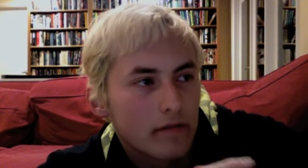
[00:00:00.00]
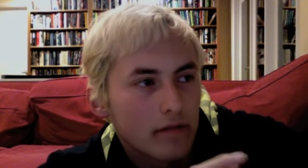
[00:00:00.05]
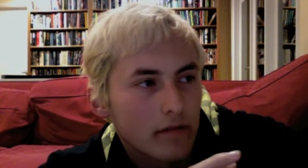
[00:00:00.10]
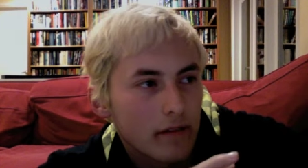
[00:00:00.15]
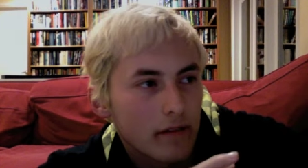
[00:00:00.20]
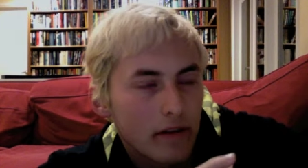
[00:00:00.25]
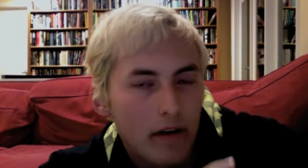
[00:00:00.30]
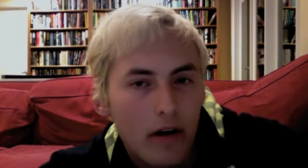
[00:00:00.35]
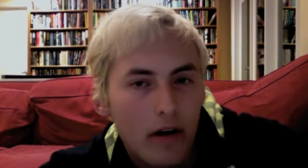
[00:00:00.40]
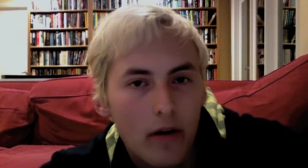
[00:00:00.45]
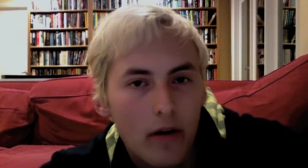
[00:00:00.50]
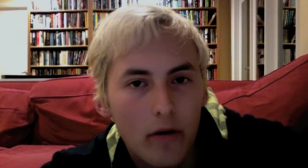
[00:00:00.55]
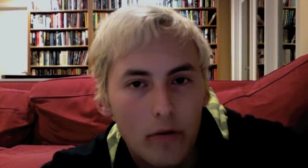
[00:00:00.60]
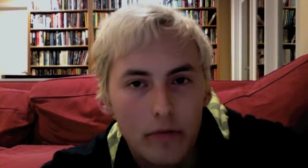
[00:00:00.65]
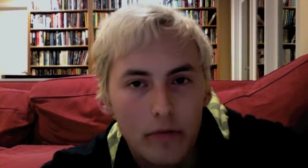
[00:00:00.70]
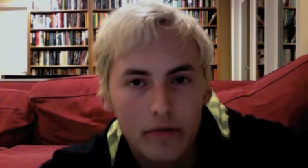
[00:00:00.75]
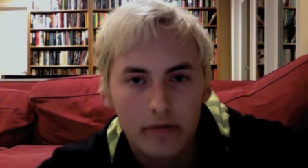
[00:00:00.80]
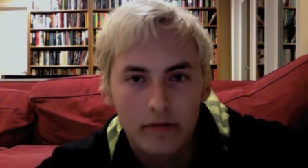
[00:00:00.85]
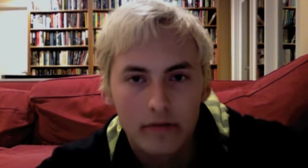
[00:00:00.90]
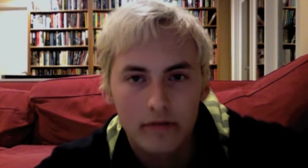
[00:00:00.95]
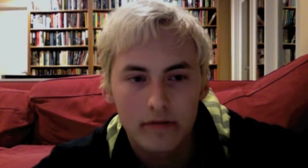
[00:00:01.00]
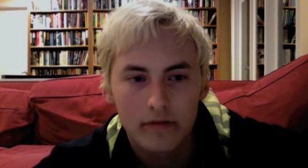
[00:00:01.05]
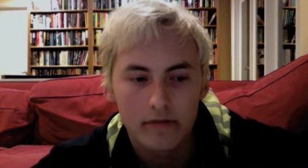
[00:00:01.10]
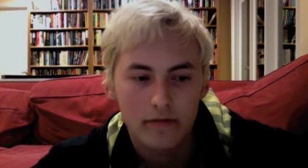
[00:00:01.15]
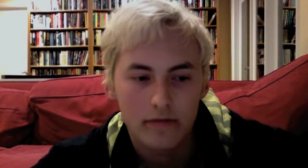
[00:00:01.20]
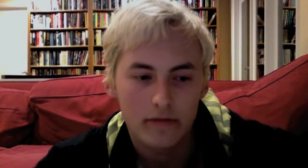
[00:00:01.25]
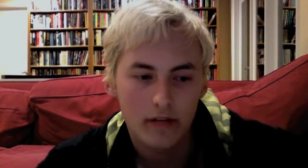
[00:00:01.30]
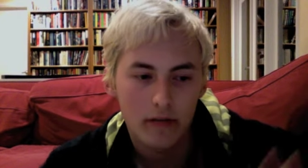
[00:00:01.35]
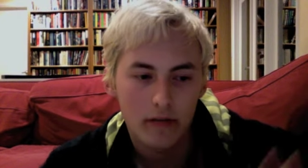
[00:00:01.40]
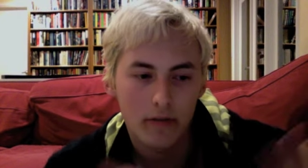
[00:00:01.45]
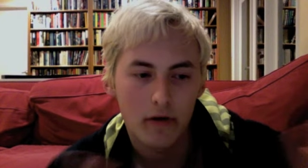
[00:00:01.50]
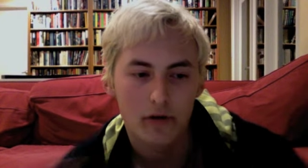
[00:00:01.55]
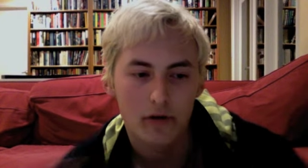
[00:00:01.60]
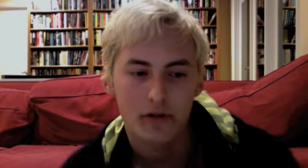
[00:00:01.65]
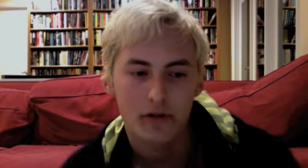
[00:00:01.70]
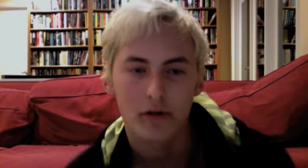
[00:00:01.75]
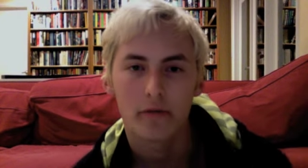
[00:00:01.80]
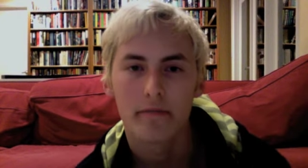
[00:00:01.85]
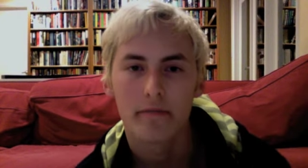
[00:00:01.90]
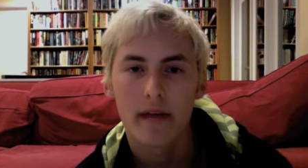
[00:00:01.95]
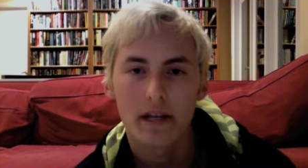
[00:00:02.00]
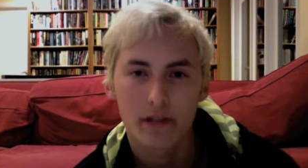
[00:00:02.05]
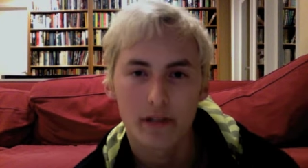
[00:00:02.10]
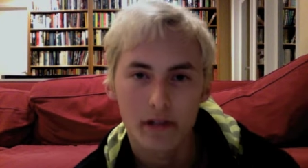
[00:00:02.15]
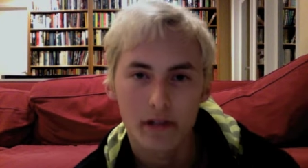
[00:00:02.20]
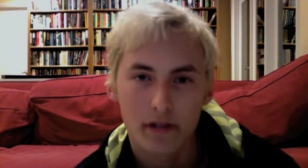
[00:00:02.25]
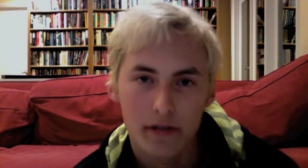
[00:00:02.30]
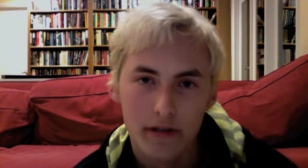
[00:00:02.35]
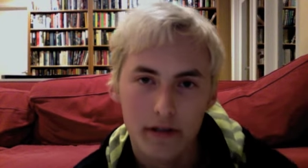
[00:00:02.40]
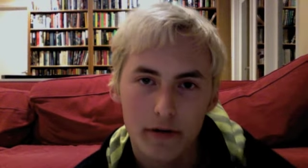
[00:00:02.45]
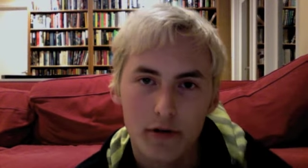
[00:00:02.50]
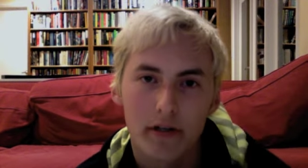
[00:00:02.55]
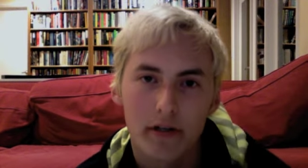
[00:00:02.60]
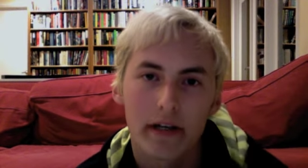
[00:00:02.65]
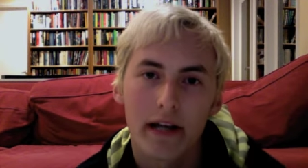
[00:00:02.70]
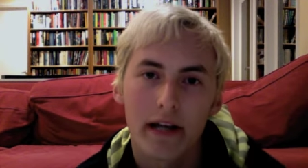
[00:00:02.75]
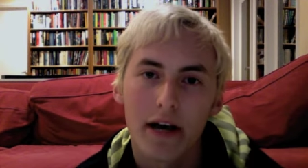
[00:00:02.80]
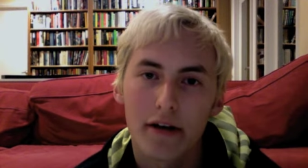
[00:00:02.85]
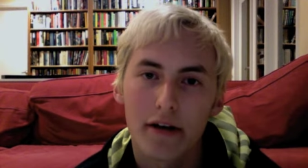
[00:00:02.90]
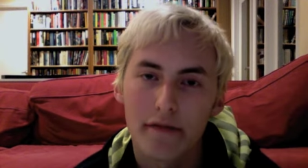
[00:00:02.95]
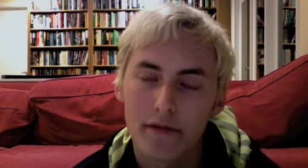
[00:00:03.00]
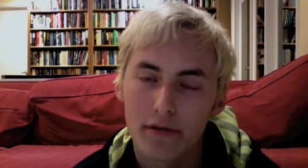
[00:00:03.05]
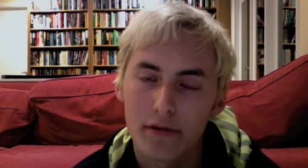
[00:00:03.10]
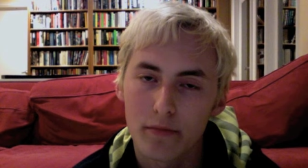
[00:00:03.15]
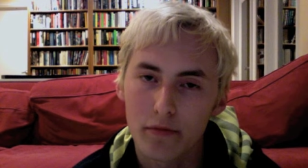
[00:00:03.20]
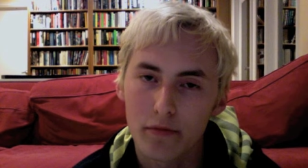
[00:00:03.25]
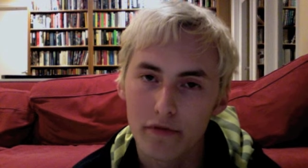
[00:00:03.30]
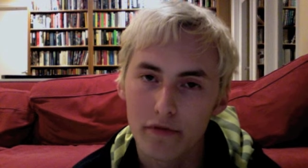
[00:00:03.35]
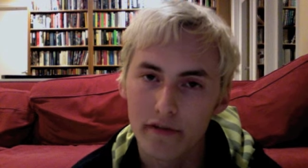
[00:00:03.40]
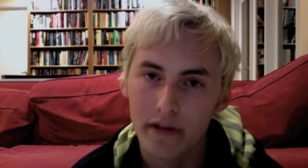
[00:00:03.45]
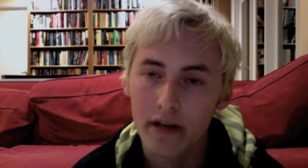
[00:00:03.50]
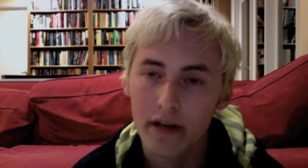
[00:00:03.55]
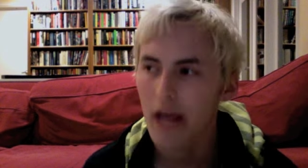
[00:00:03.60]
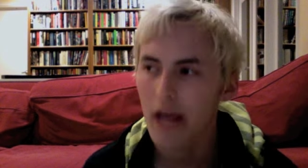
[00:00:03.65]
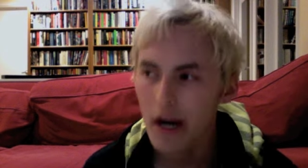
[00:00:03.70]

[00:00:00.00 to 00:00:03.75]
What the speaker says: you know, emotional message that you should get out of this movie.